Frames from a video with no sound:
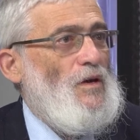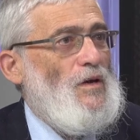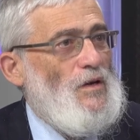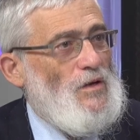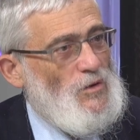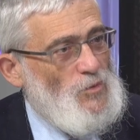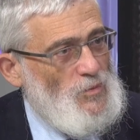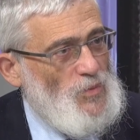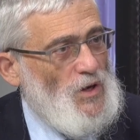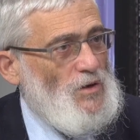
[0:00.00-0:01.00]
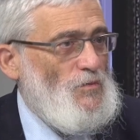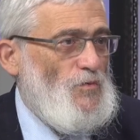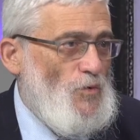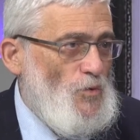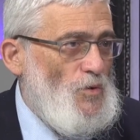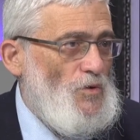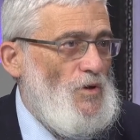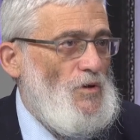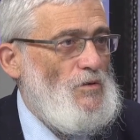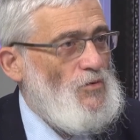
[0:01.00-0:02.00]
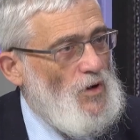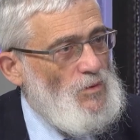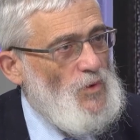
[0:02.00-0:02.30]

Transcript: and I went back and forward and tried